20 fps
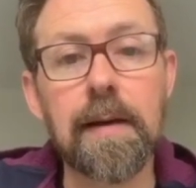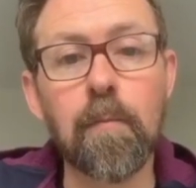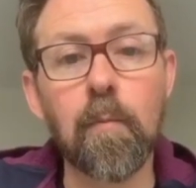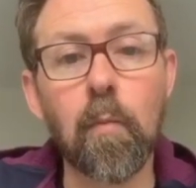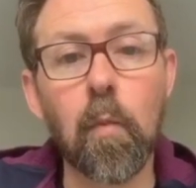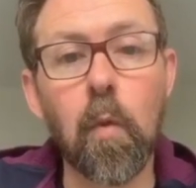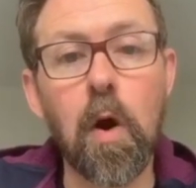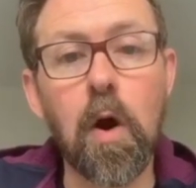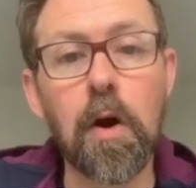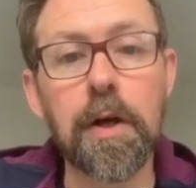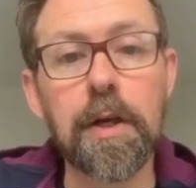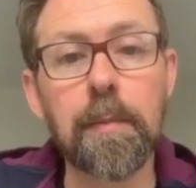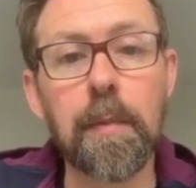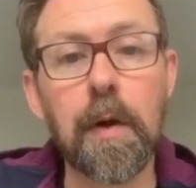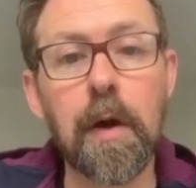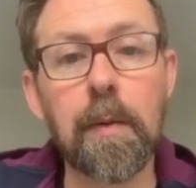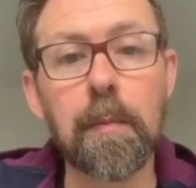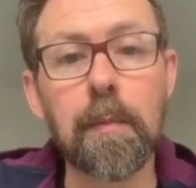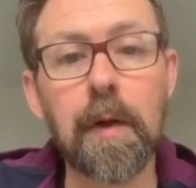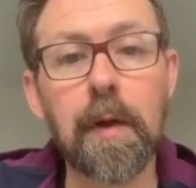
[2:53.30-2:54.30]
wide
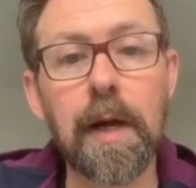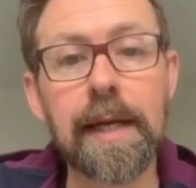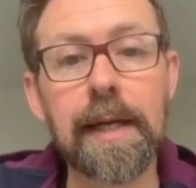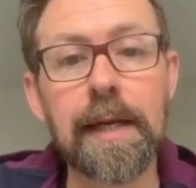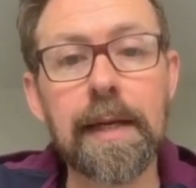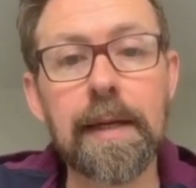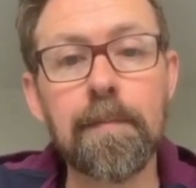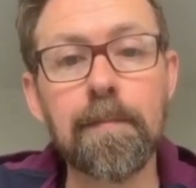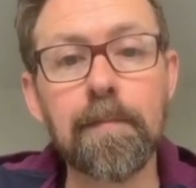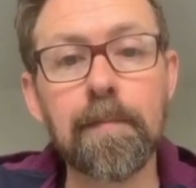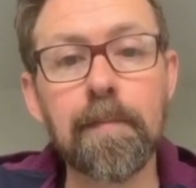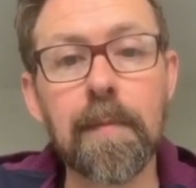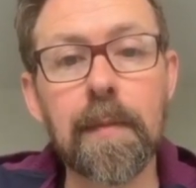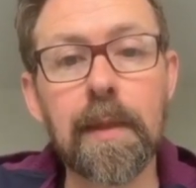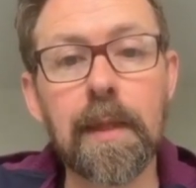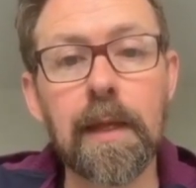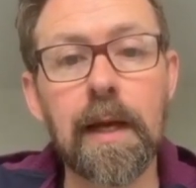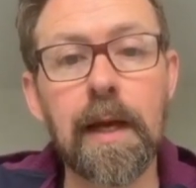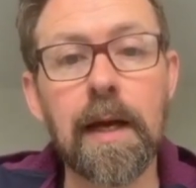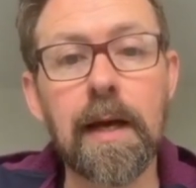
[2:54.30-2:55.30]
bottom bracket.
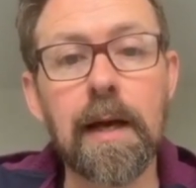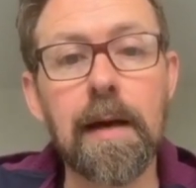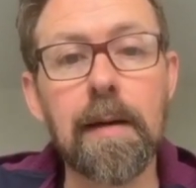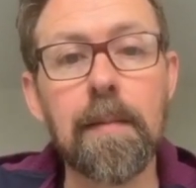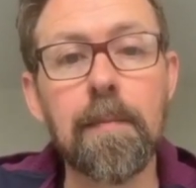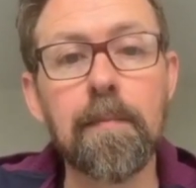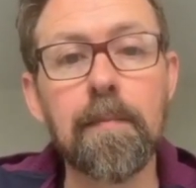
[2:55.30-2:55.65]
I